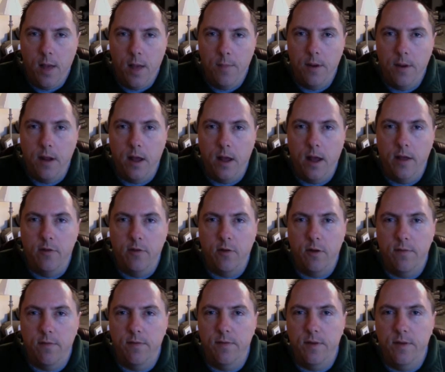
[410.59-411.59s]
But a sort
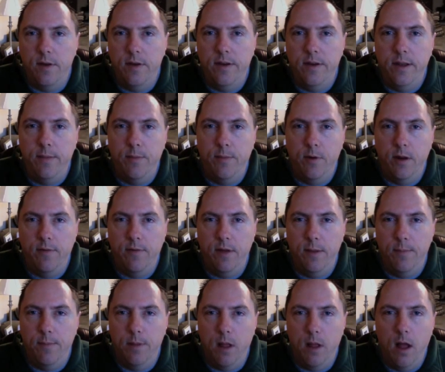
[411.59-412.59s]
of
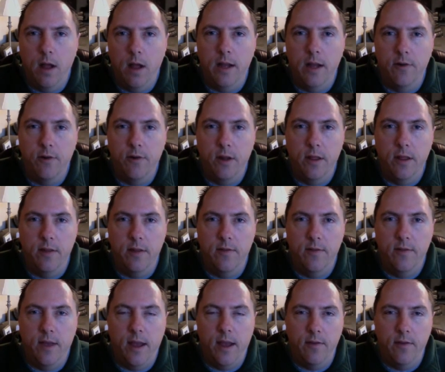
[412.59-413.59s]
debriefing blog entry that
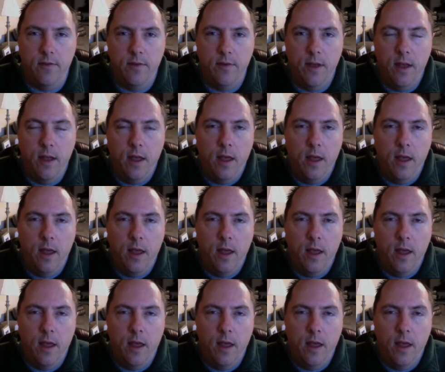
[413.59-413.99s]
says,